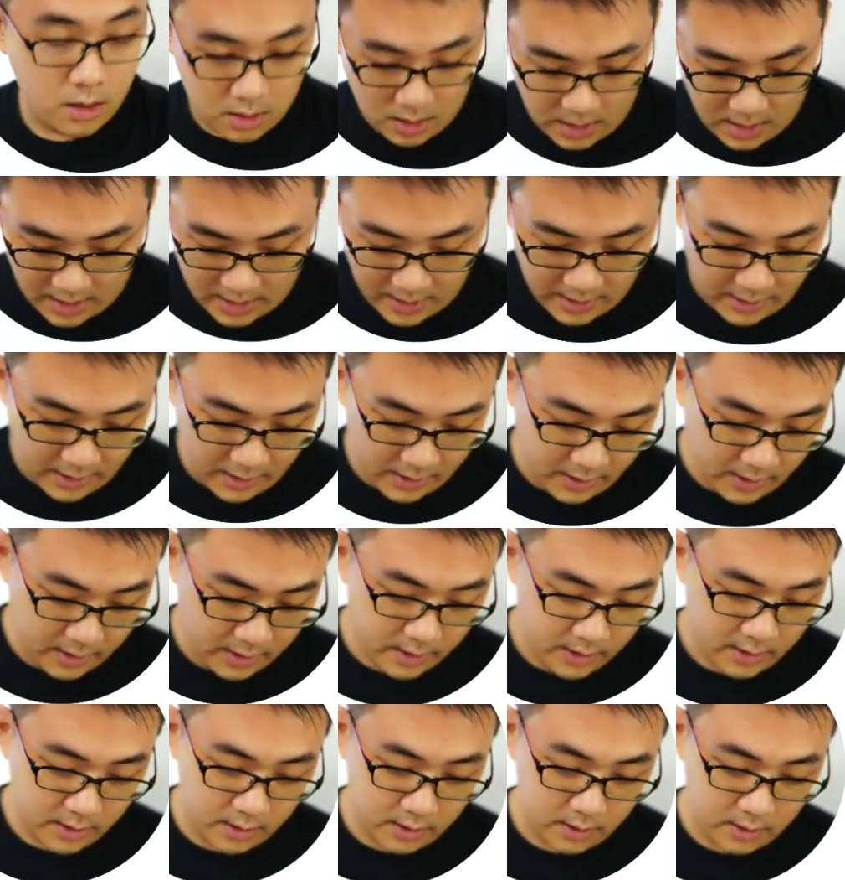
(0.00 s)
I
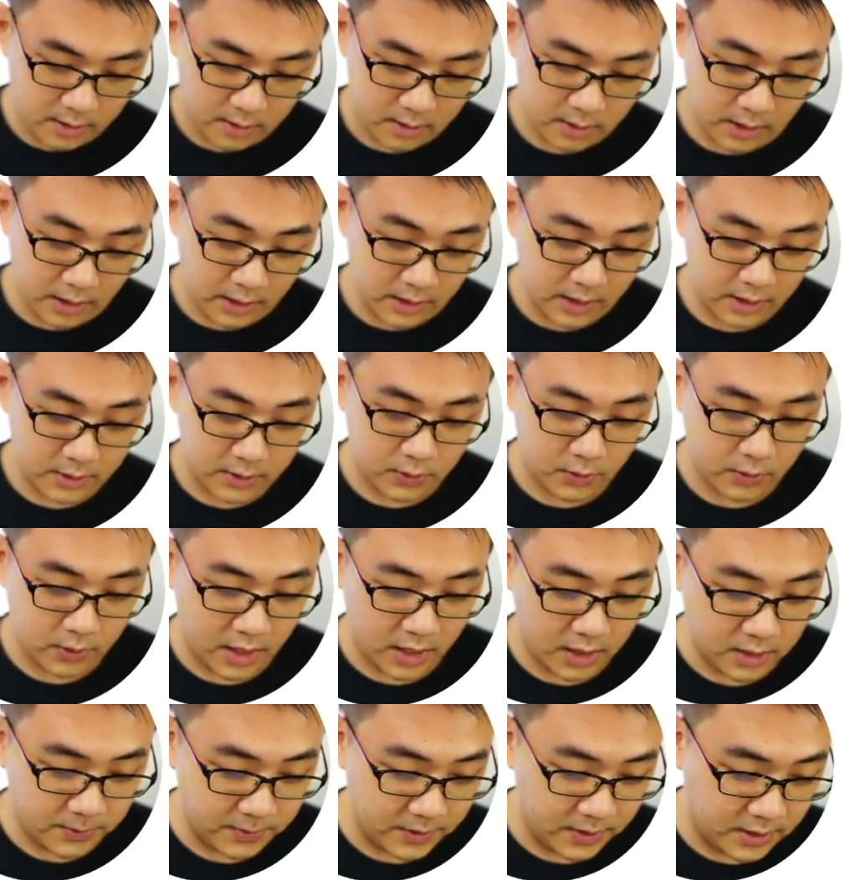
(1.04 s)
think there's no
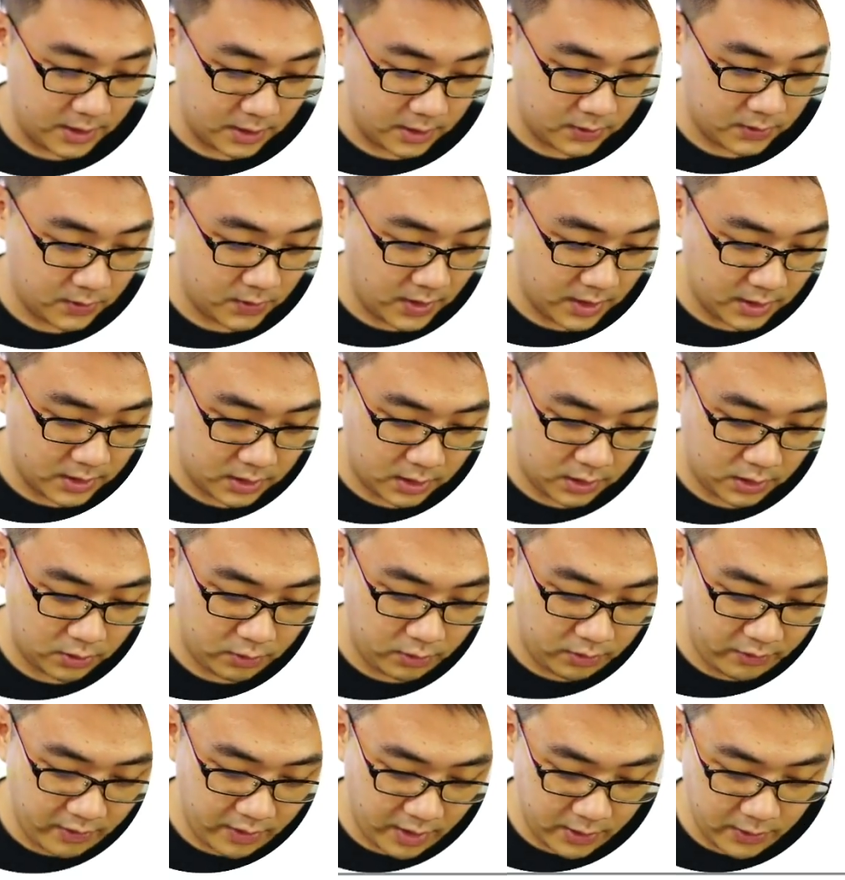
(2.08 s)
careless mistake. So as stationary
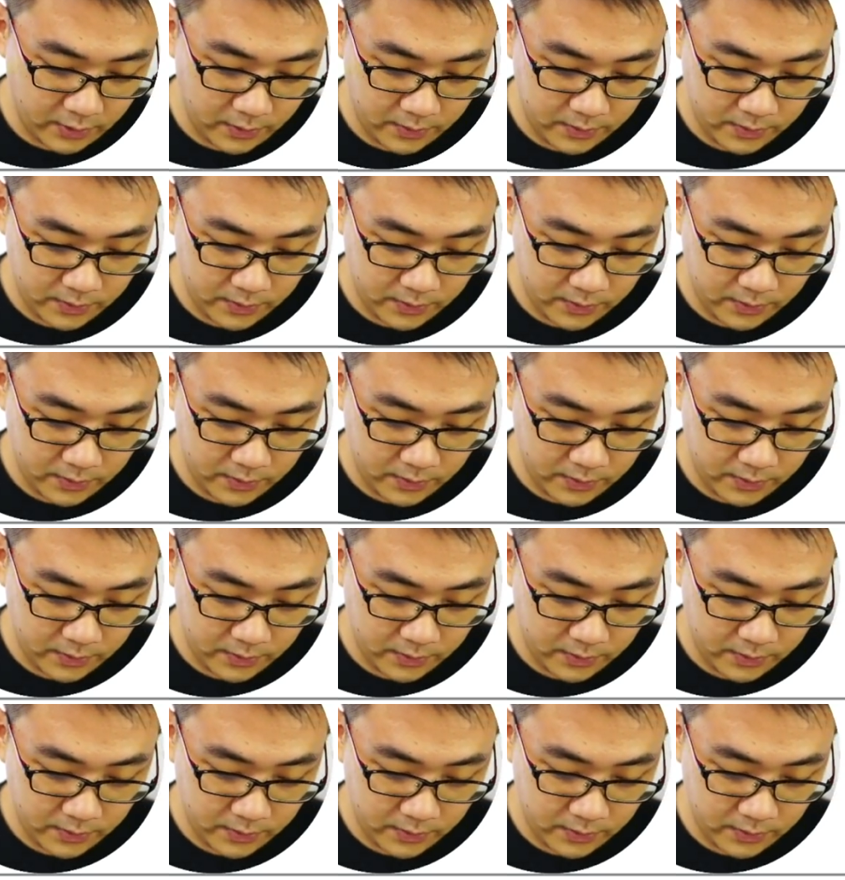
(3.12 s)
value,